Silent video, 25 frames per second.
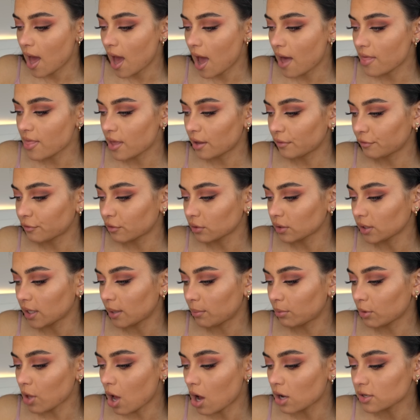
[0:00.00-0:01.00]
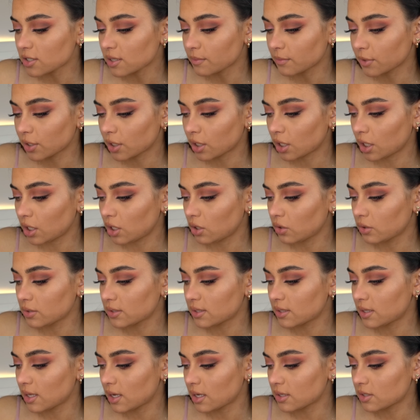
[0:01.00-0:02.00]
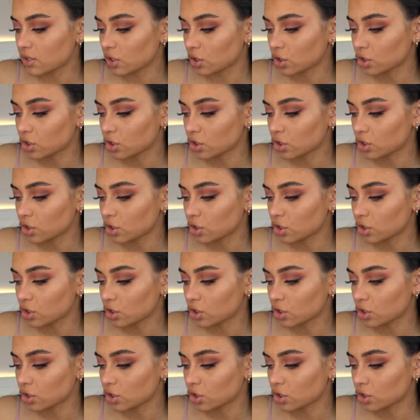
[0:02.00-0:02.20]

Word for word: And then for lip gloss, I'm going to use this